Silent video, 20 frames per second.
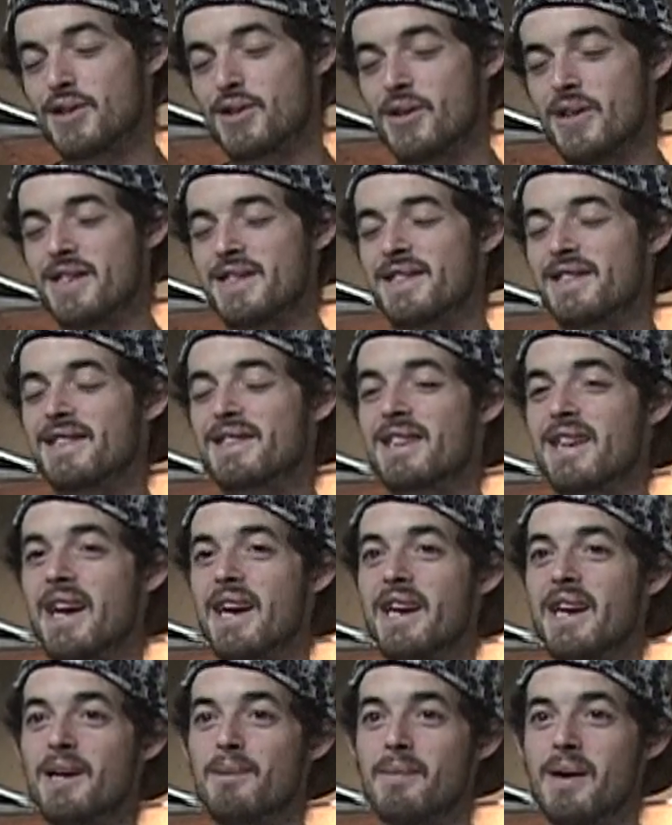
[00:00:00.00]
Chris is
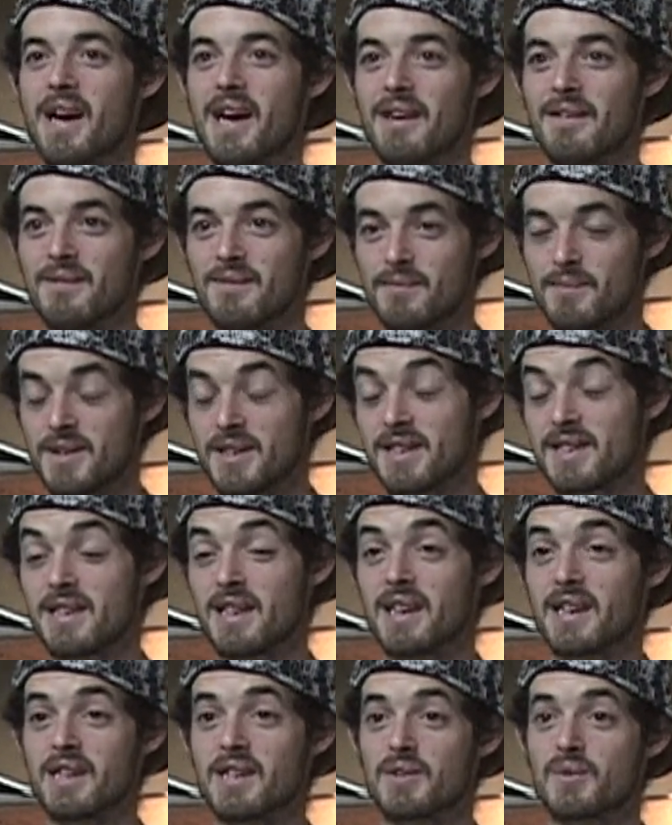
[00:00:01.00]
skating, man,
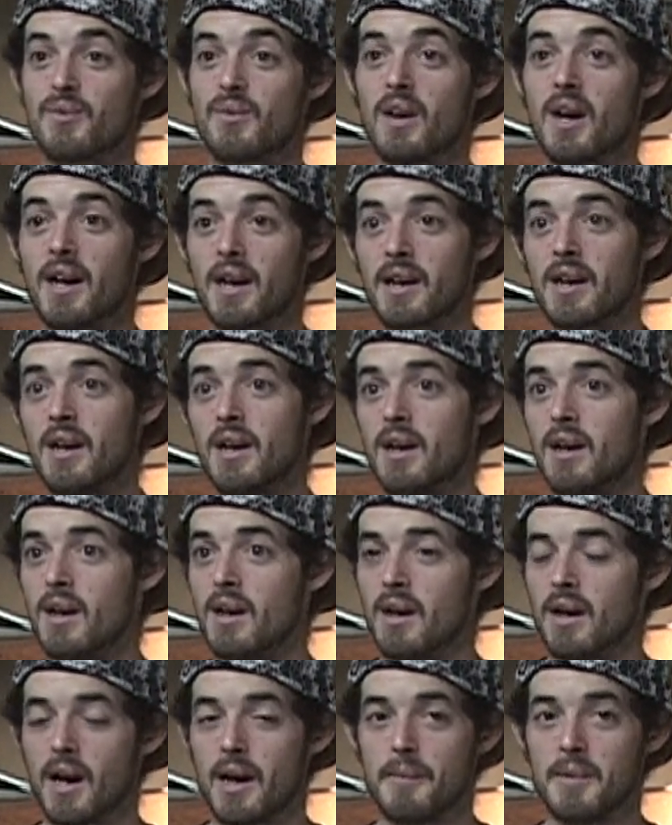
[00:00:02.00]
sick as fuck.
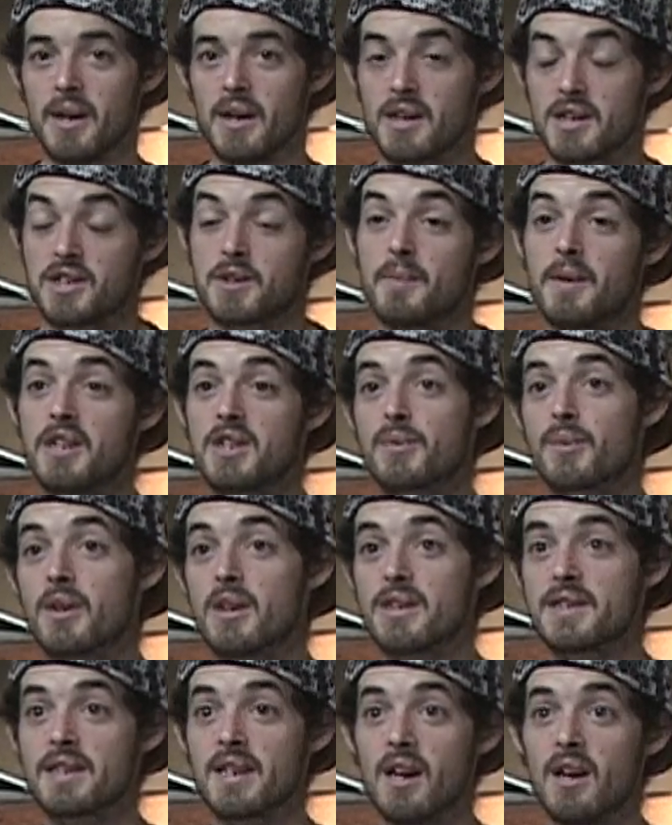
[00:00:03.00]
I mean, it speaks for
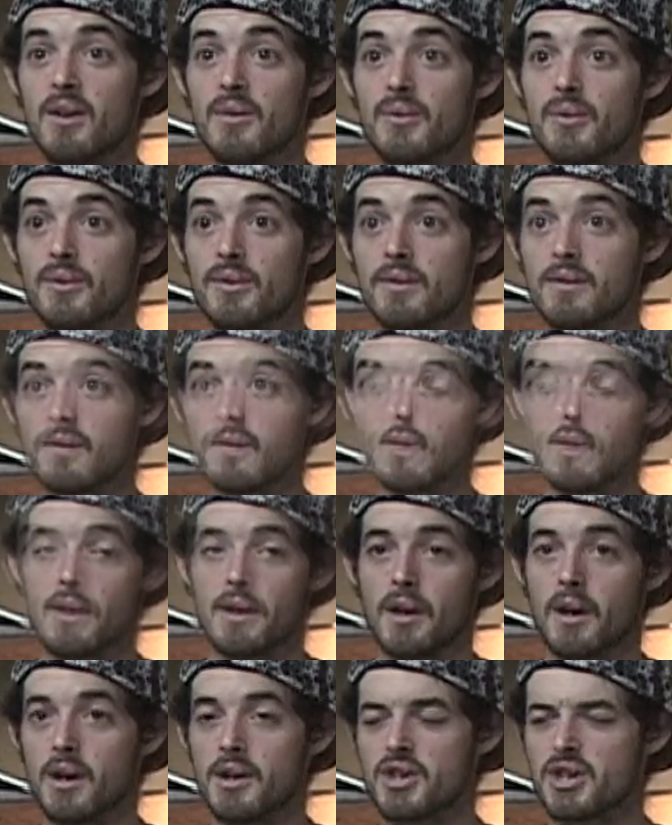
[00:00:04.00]
itself,
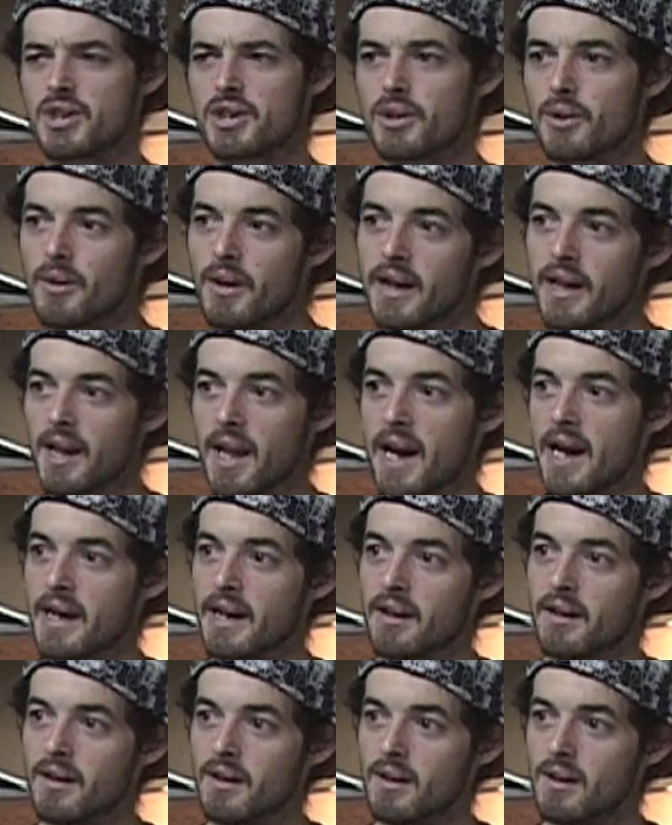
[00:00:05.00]
you know, just the way,
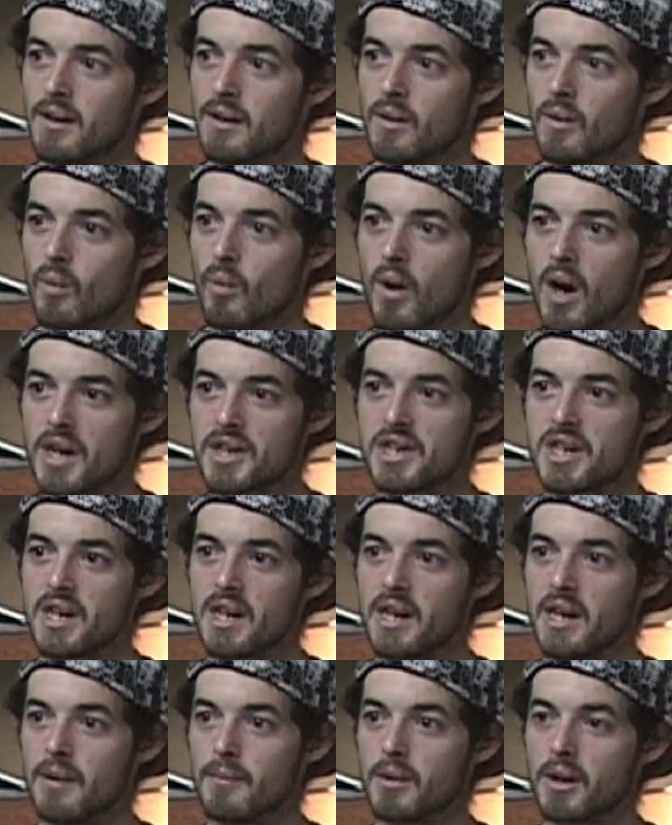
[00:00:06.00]
like,
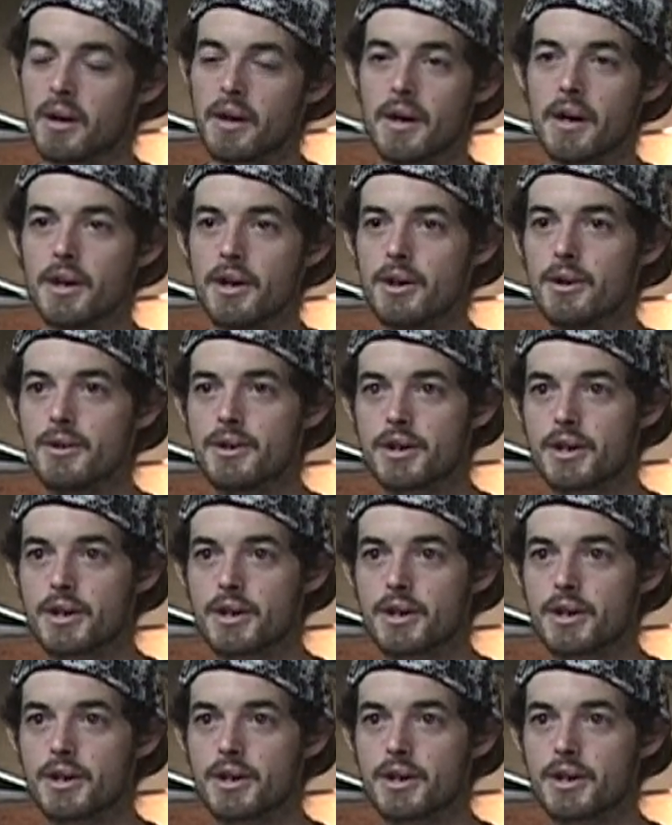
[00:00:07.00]
watching him learn a new